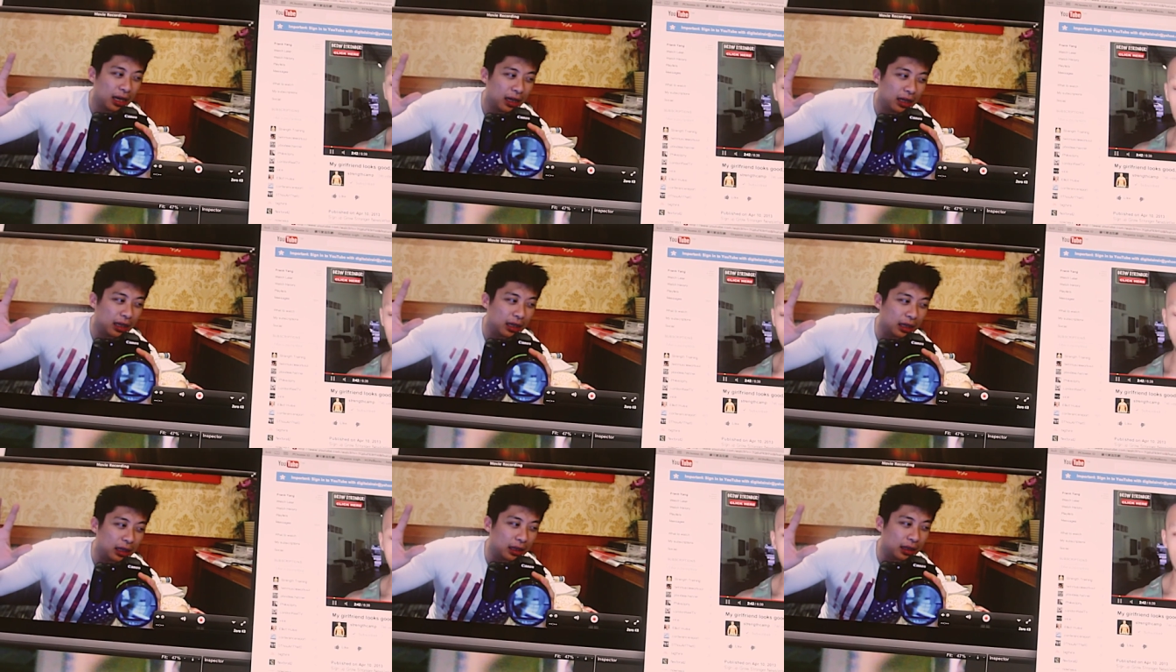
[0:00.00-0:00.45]

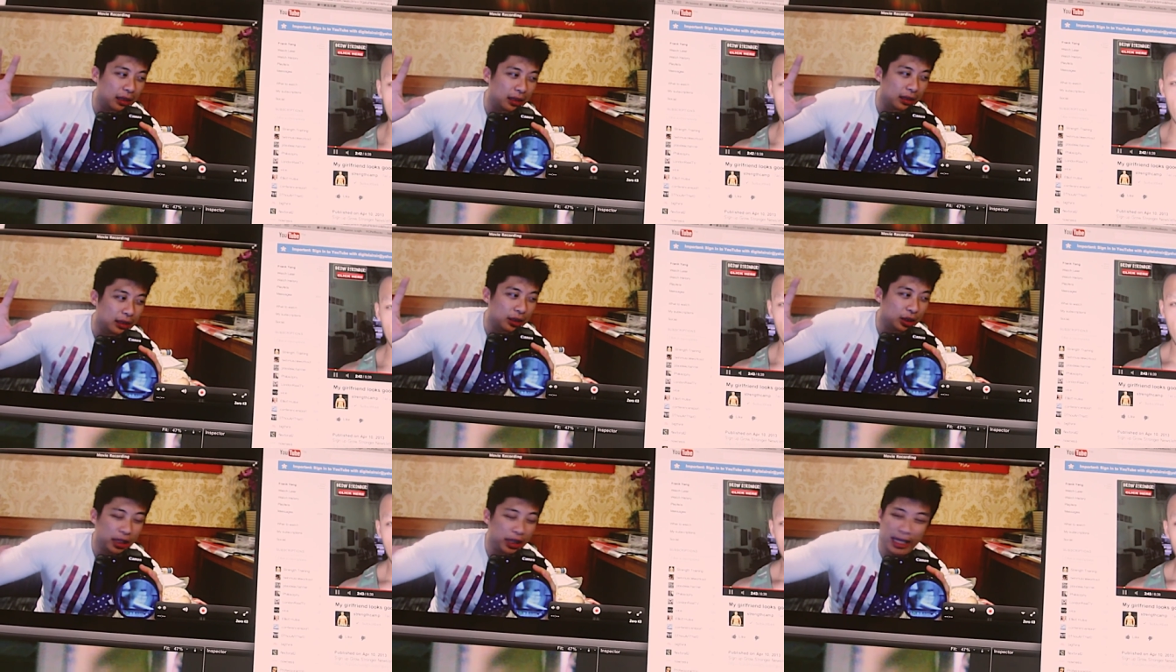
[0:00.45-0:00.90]
uh,
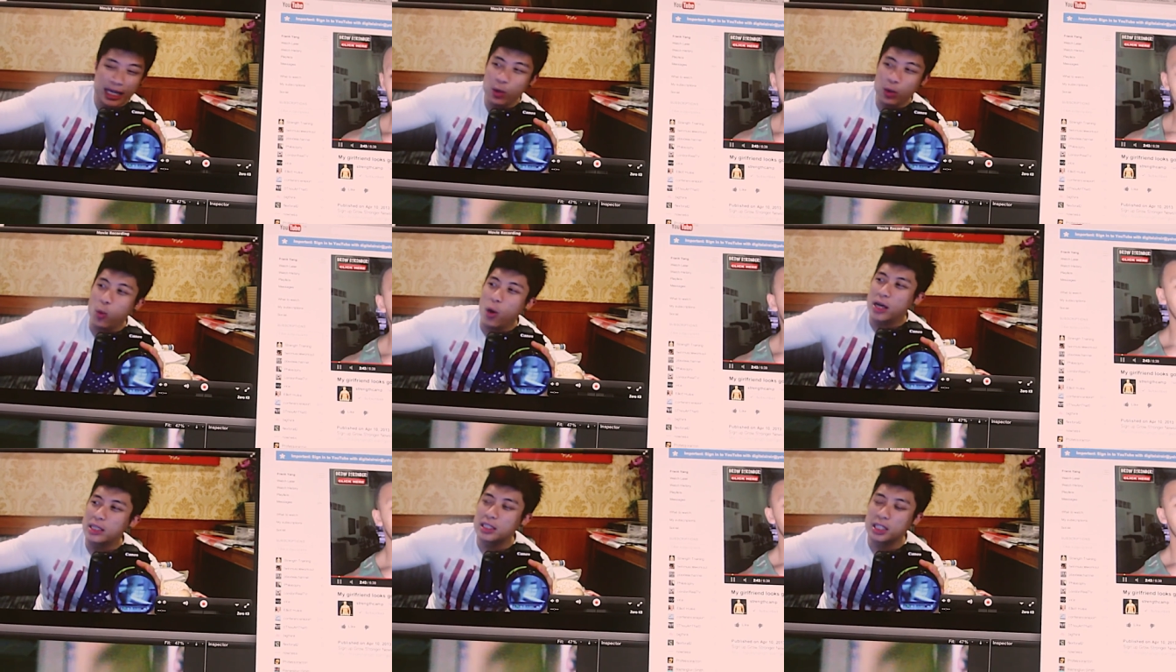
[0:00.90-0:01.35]
he
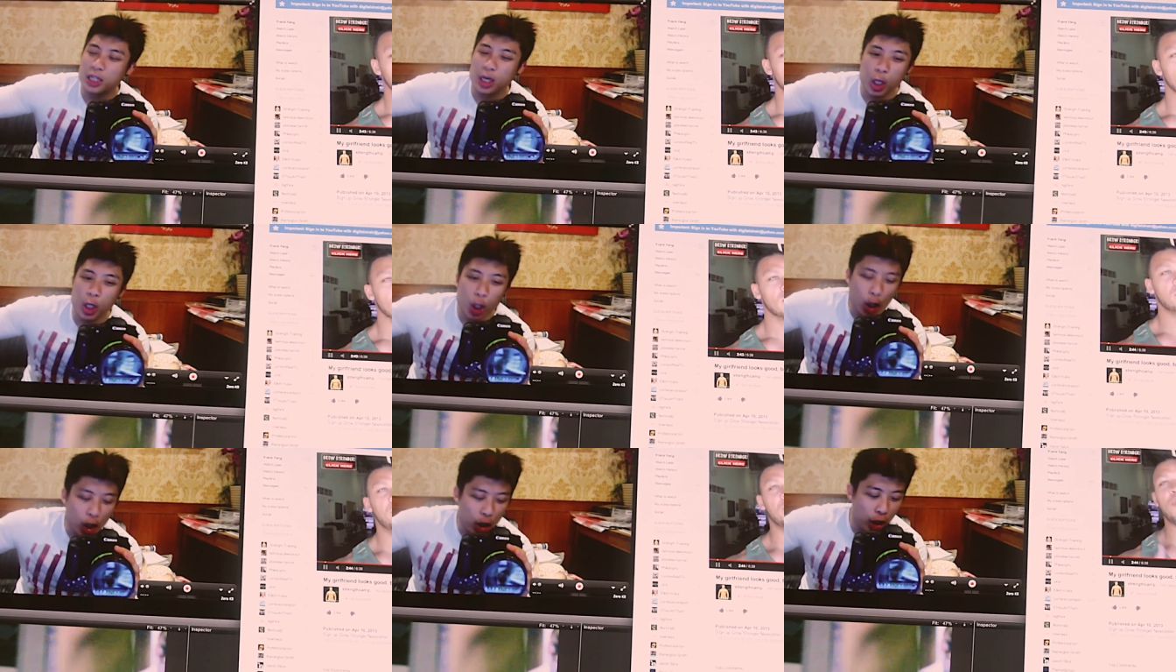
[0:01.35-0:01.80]
wants her
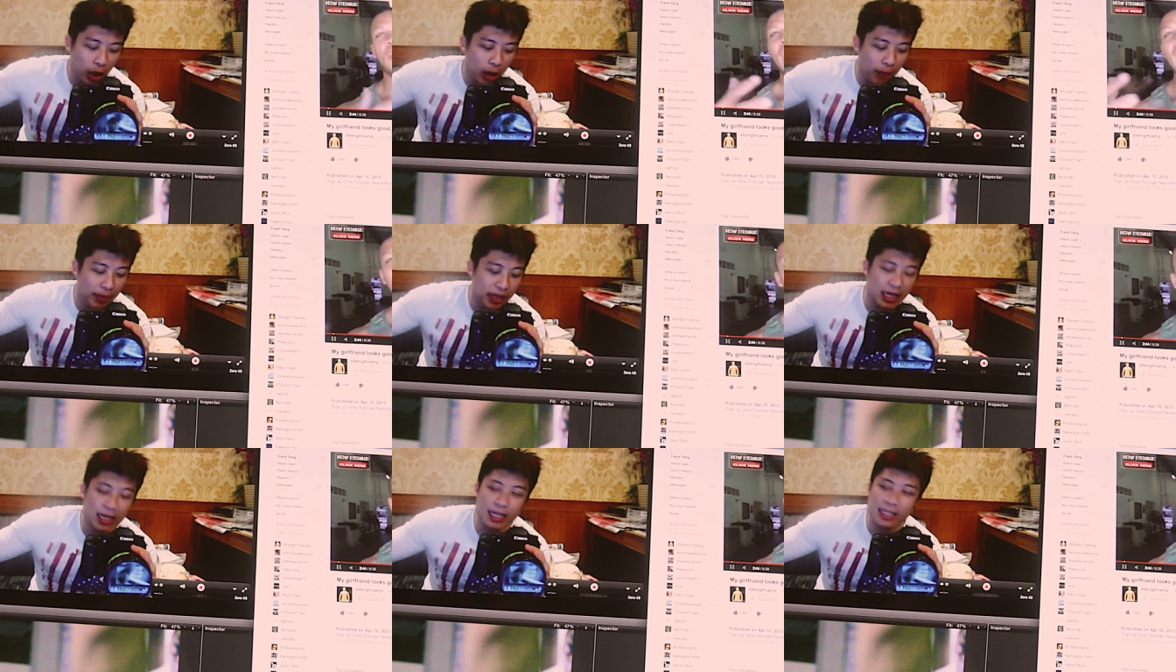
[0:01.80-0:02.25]
to look good
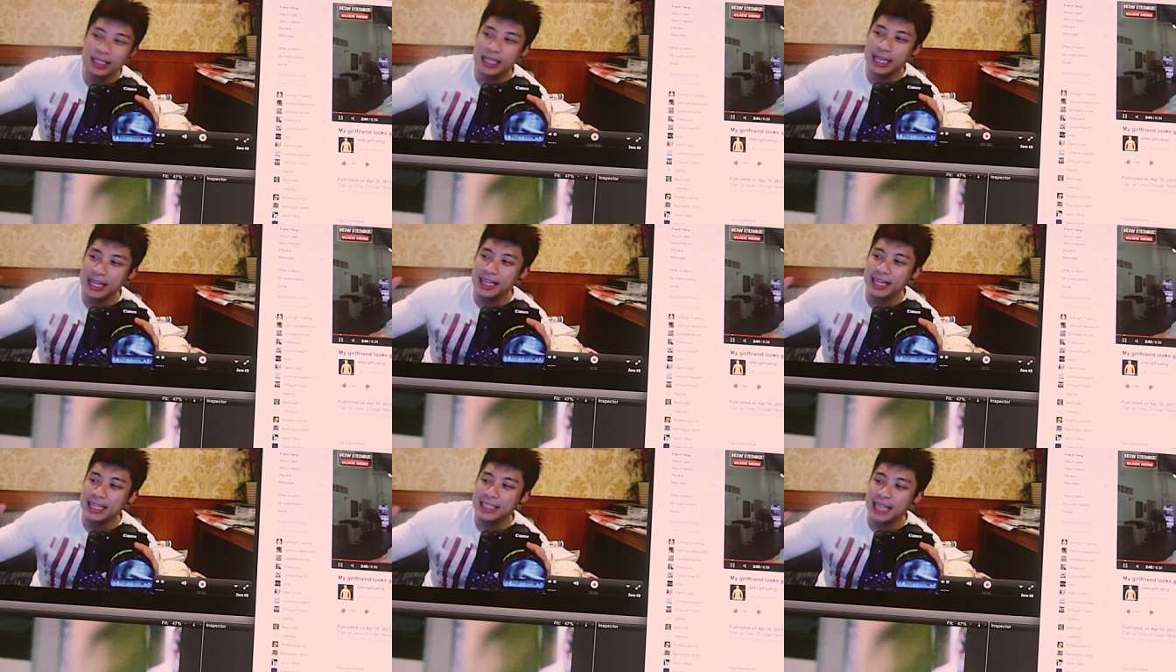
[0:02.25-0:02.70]
because
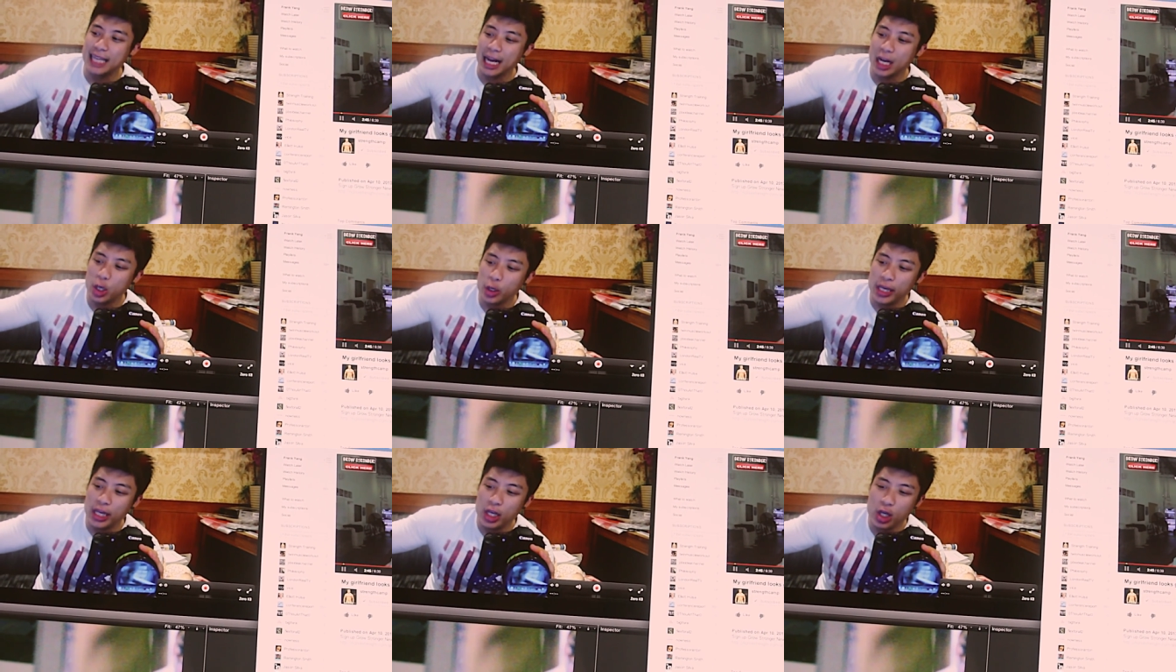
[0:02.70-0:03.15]
he thinks that
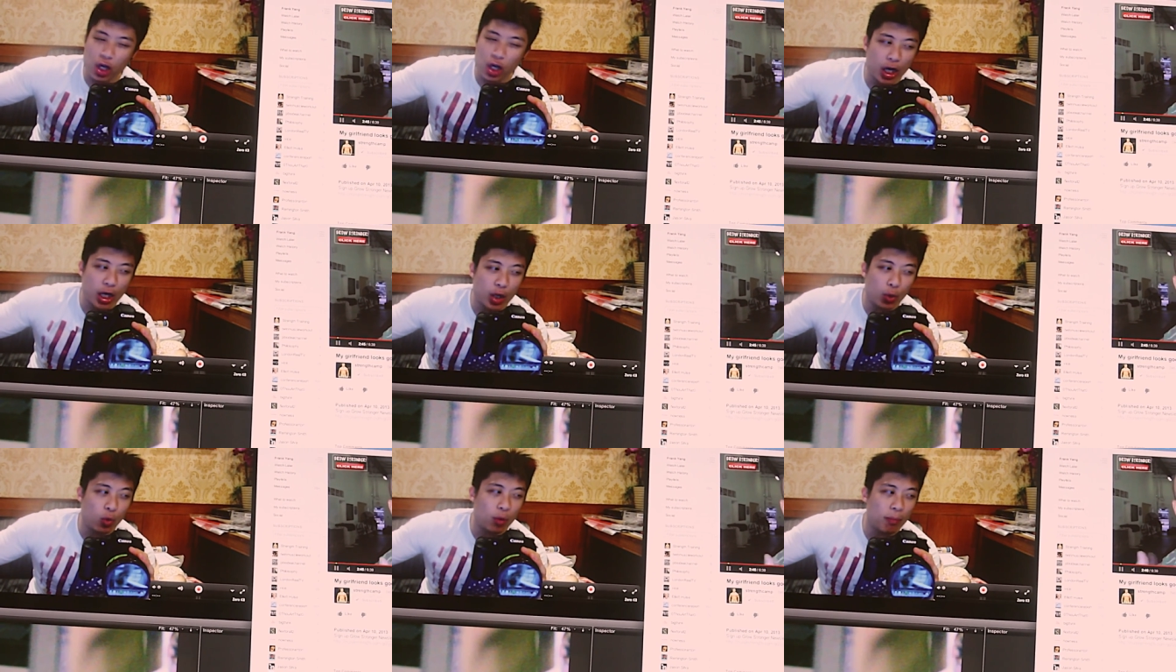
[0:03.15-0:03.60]
looking
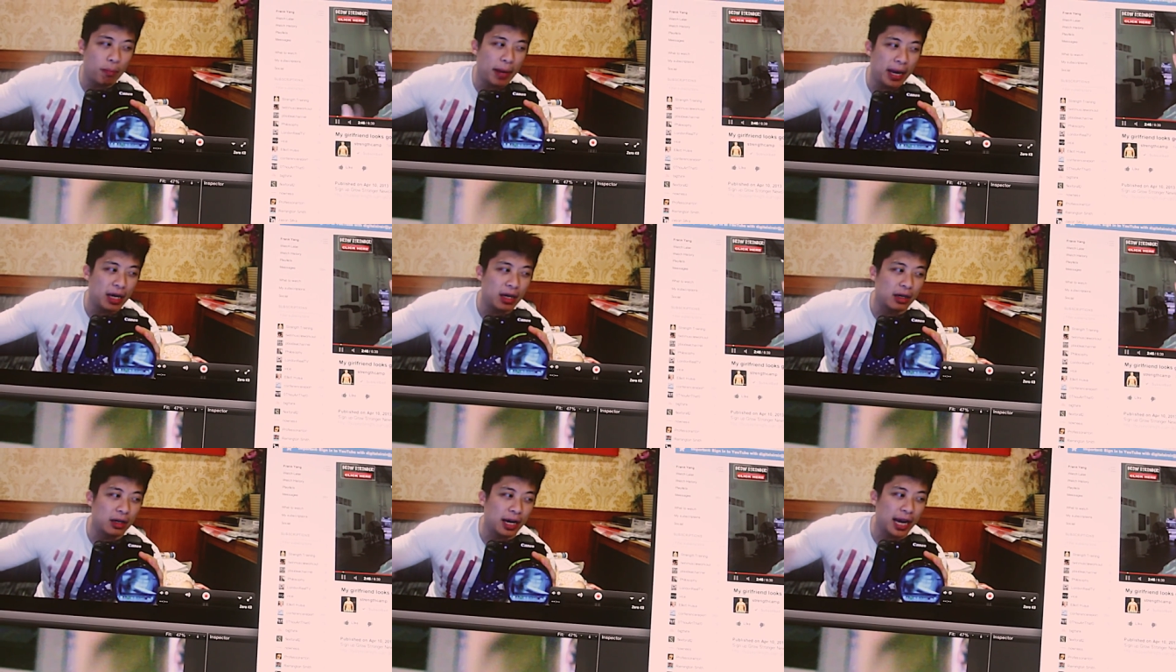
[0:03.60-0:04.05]
good will
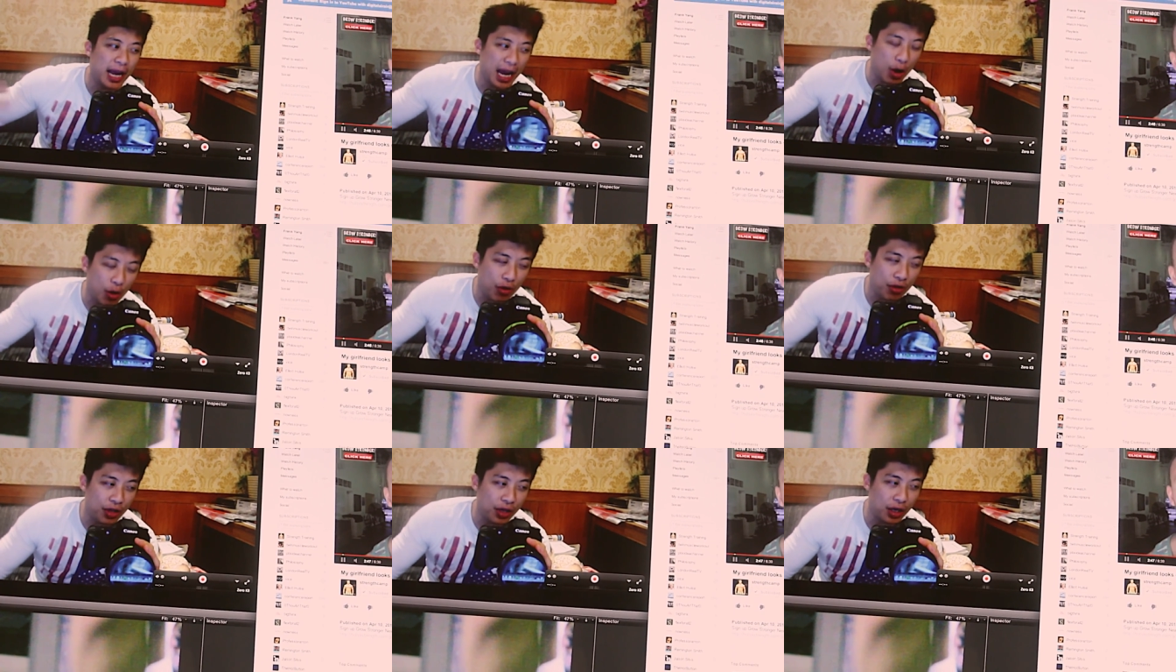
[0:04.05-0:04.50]
make her
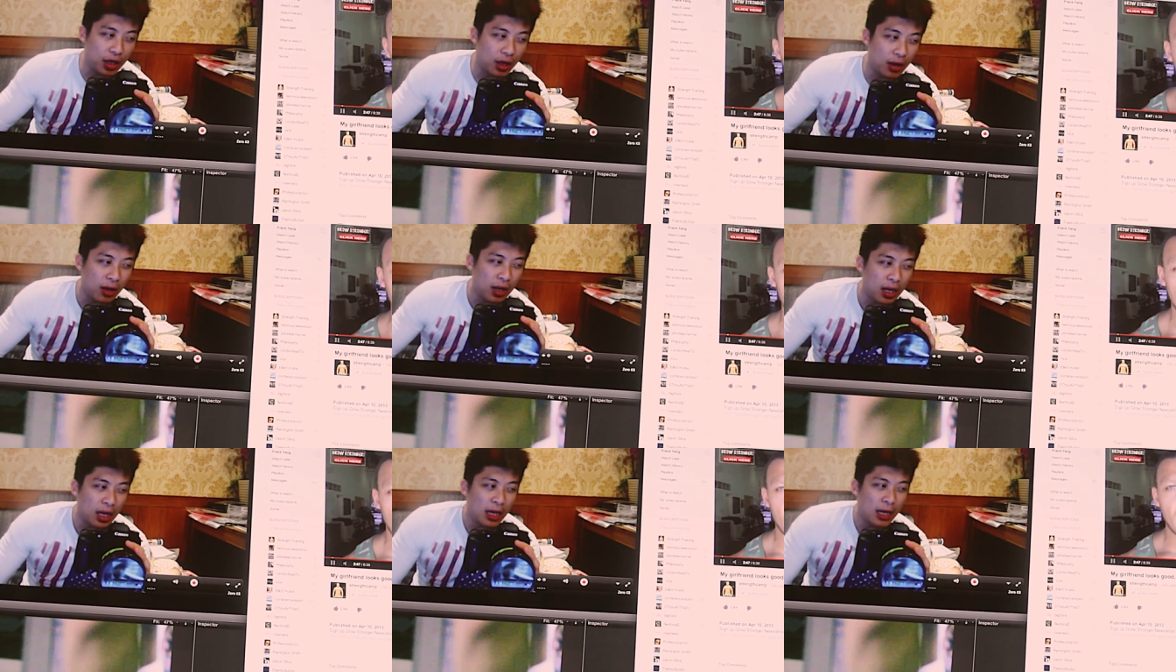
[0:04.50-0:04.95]
healthier,
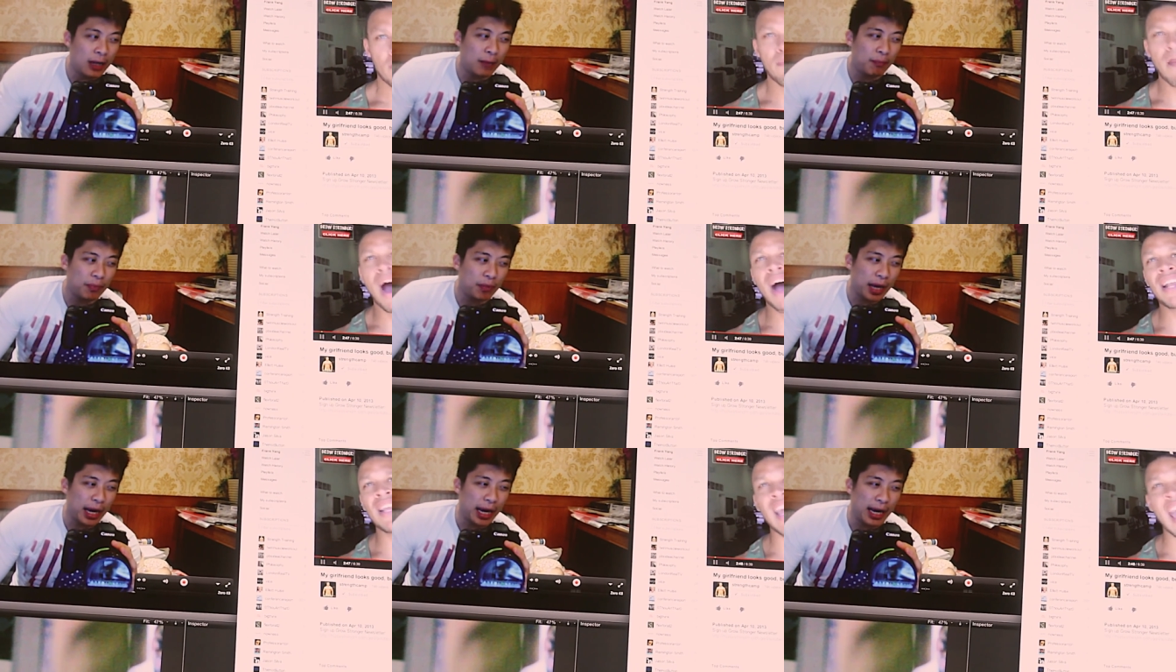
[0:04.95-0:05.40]

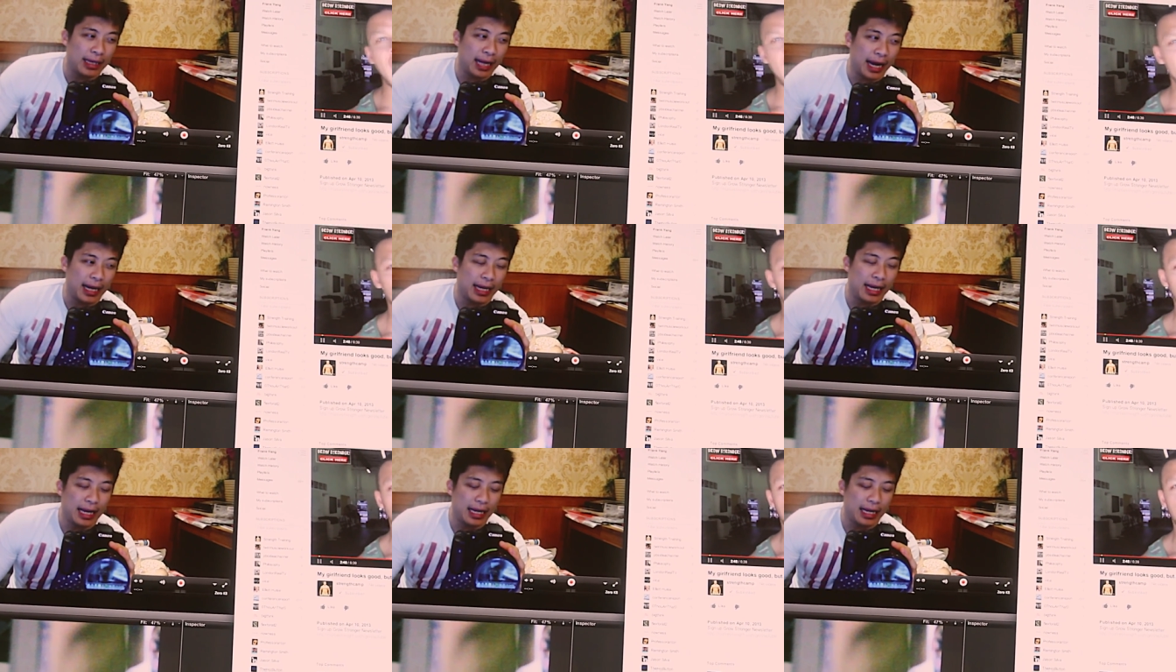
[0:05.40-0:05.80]
and that he's